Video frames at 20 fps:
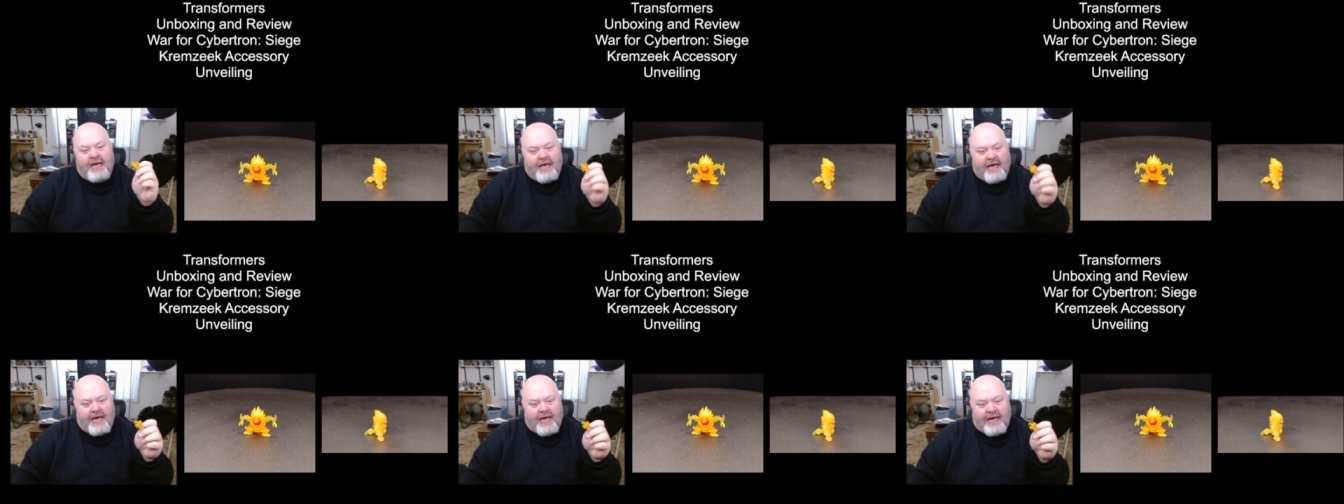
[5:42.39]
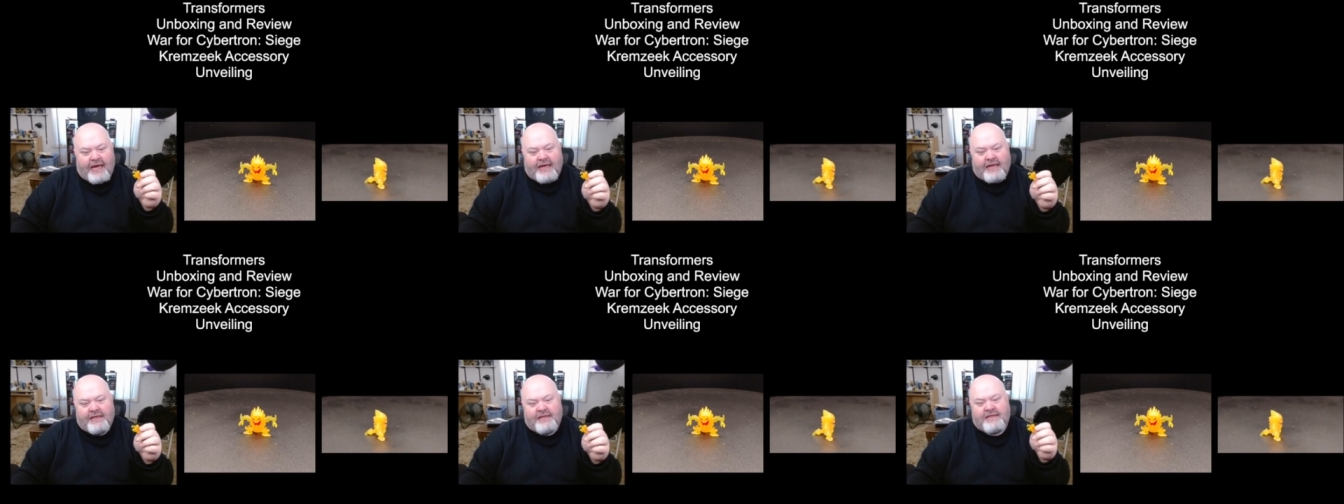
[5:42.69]

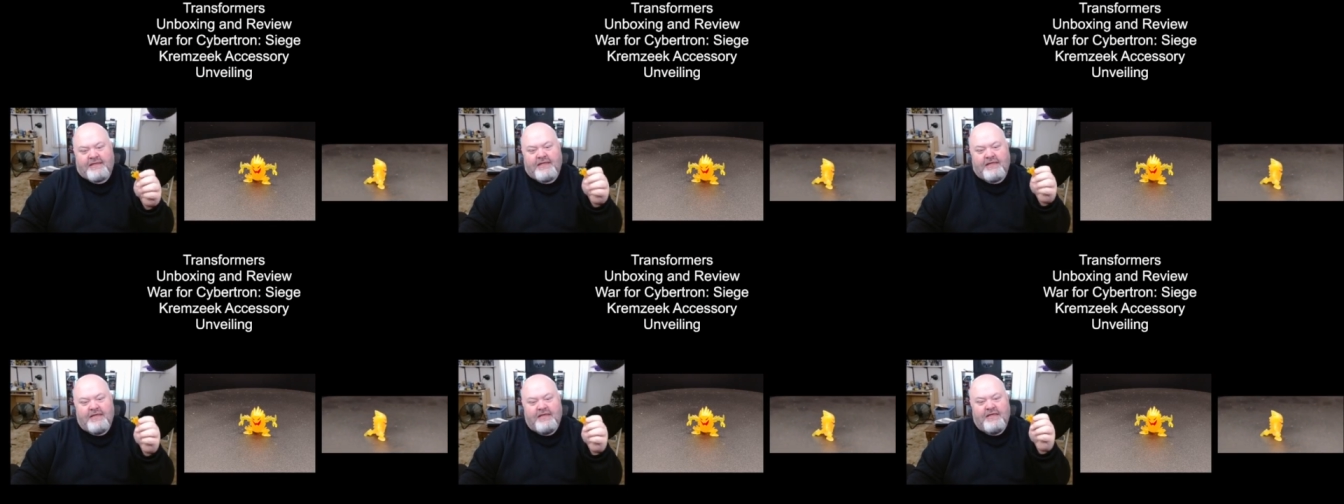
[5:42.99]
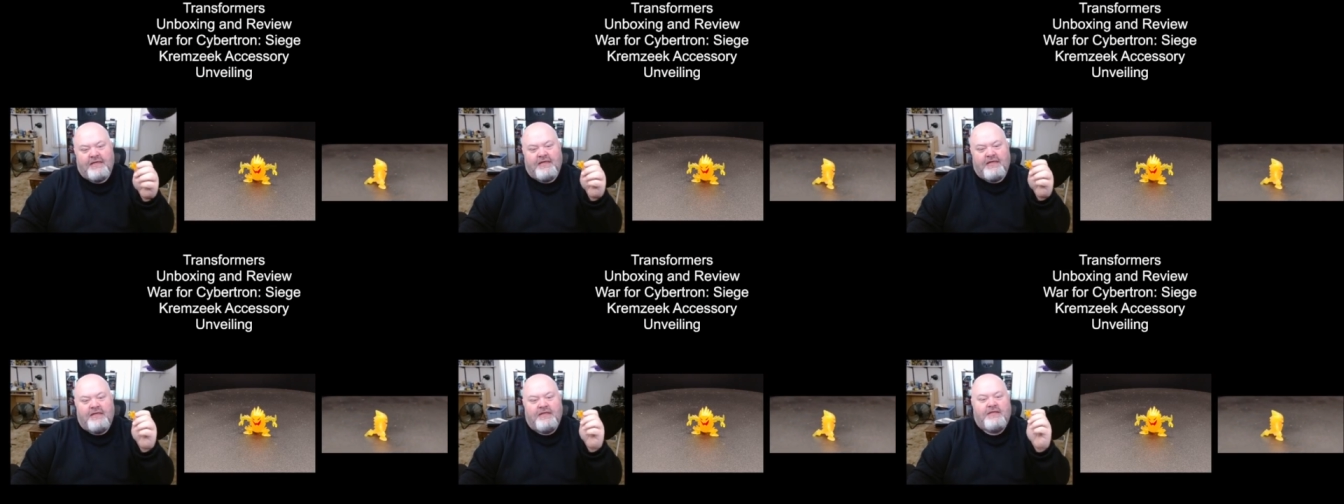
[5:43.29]
has
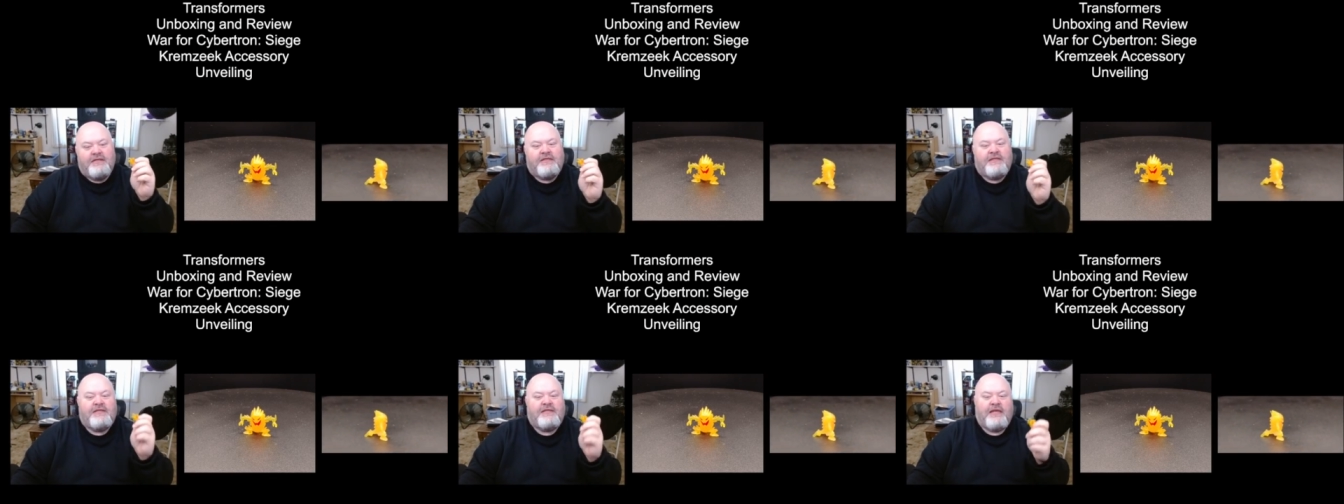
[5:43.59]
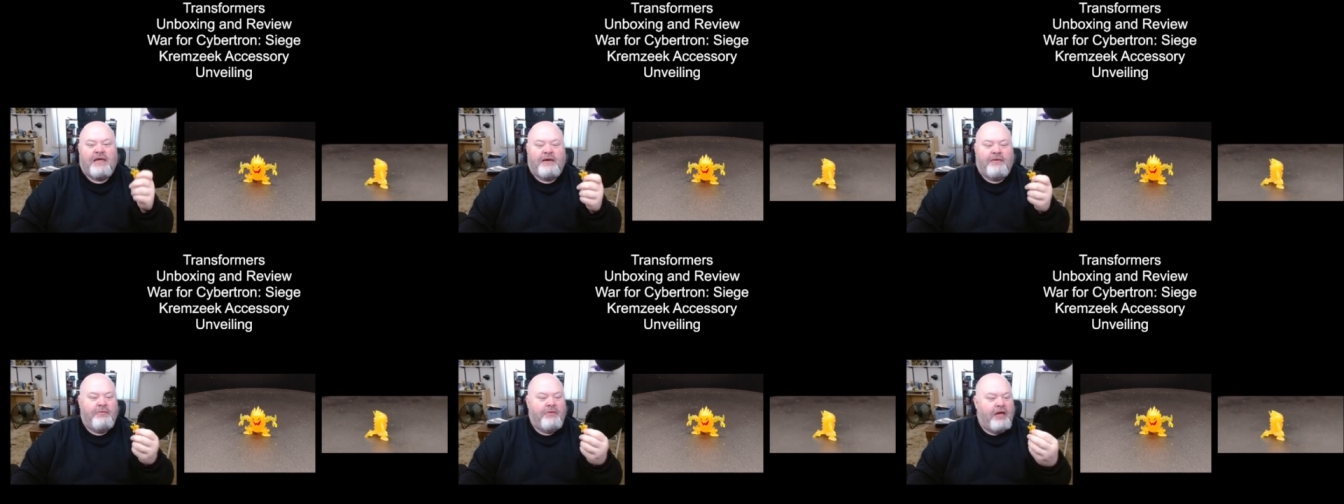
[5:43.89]

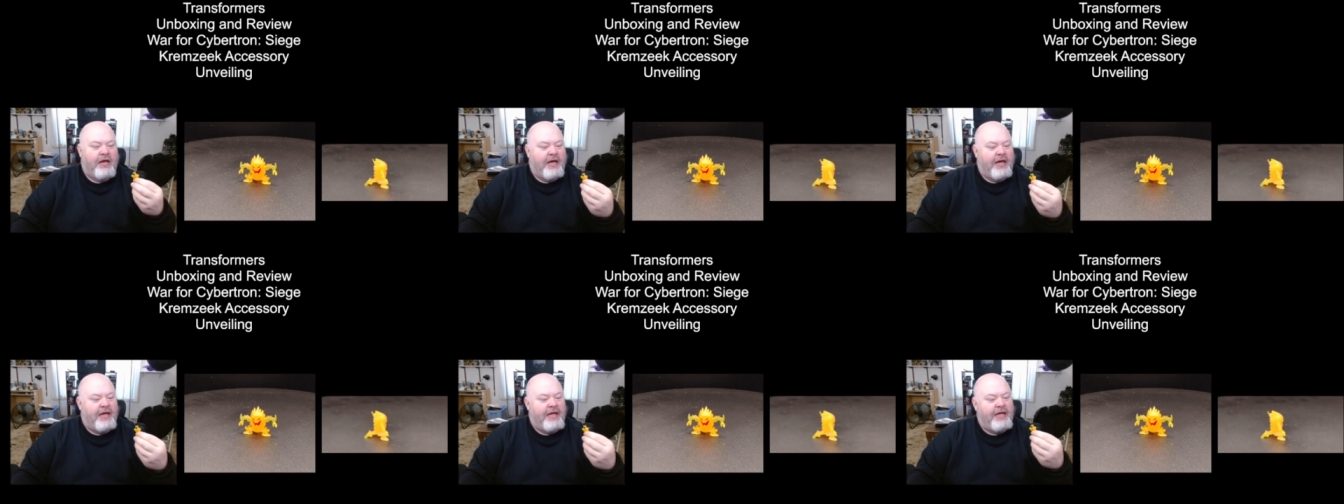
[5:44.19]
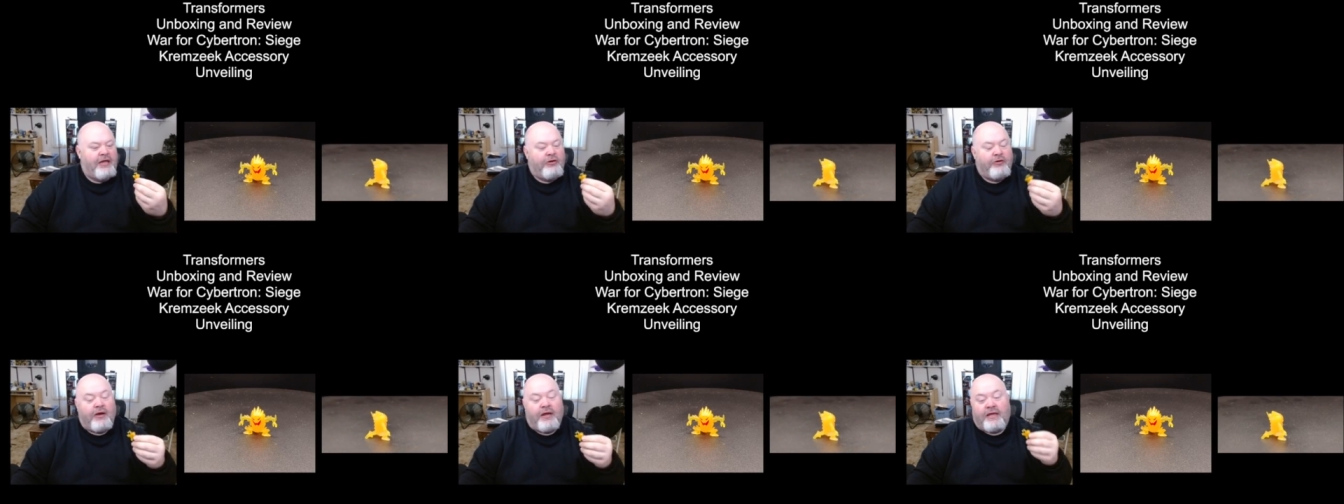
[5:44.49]
some uh,
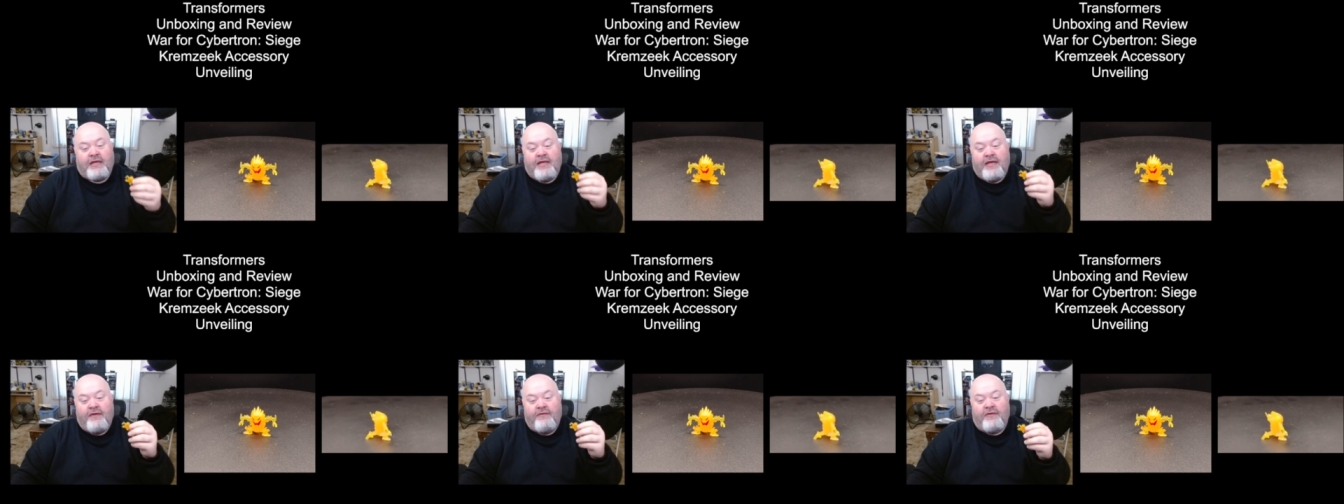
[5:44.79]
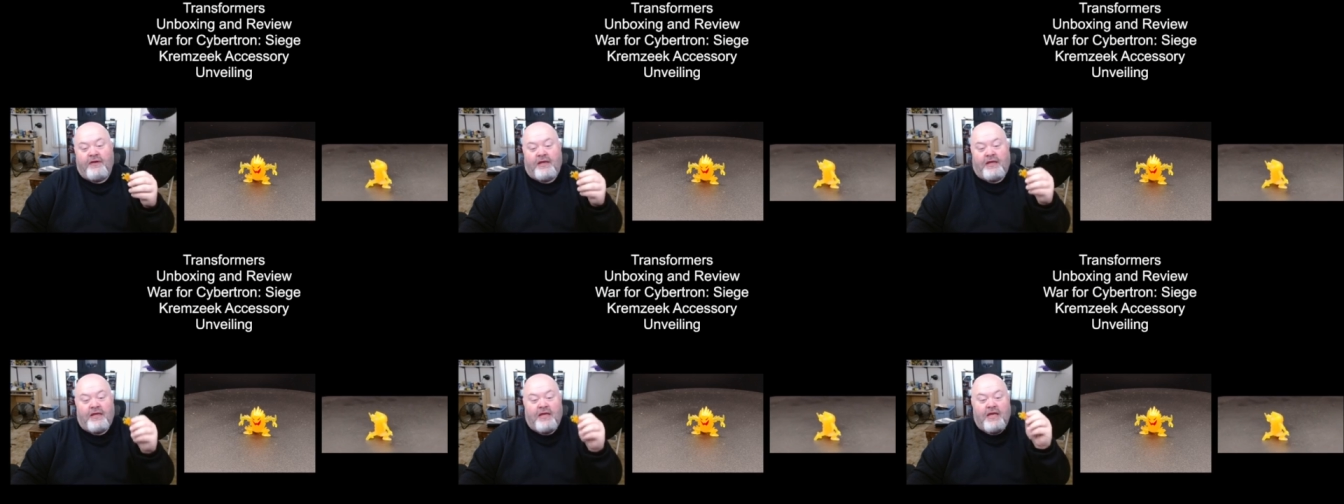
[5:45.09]

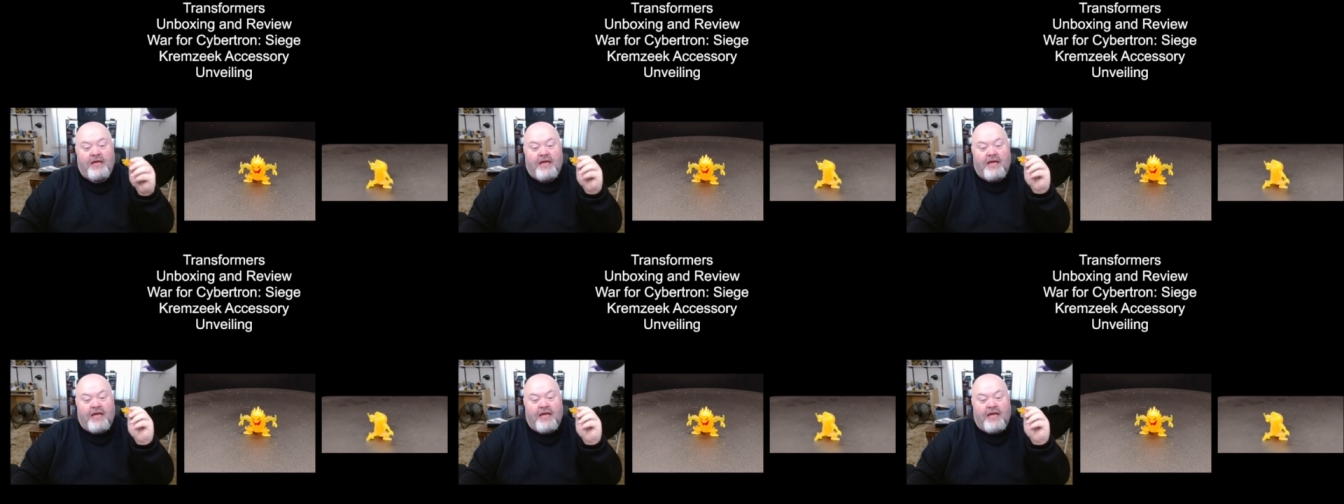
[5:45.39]
interactivity.